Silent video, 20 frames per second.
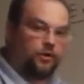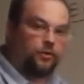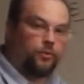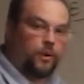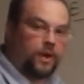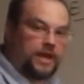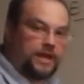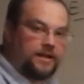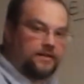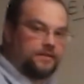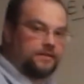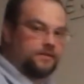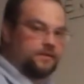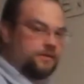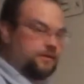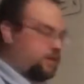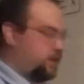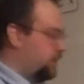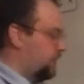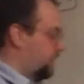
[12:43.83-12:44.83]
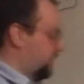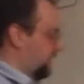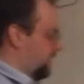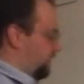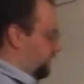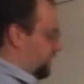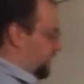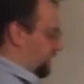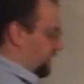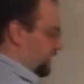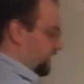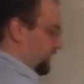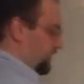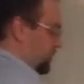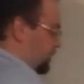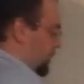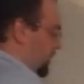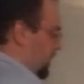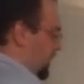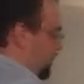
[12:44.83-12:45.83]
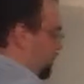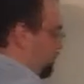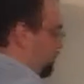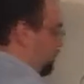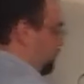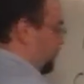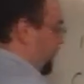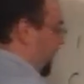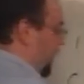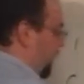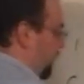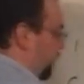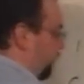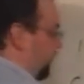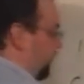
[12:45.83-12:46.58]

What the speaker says: great. In fact, that the change probably